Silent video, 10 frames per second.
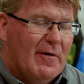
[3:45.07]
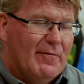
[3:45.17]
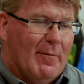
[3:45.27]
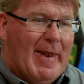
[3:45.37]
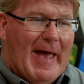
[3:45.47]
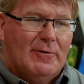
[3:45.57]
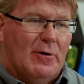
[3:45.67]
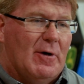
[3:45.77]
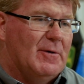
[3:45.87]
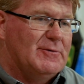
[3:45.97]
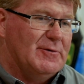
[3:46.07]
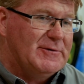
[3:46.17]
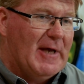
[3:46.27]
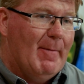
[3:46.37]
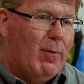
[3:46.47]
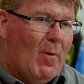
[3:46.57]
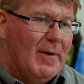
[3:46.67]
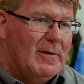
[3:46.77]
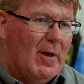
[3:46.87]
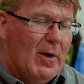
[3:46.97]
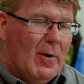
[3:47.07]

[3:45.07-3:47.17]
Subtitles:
From an agricultural standpoint,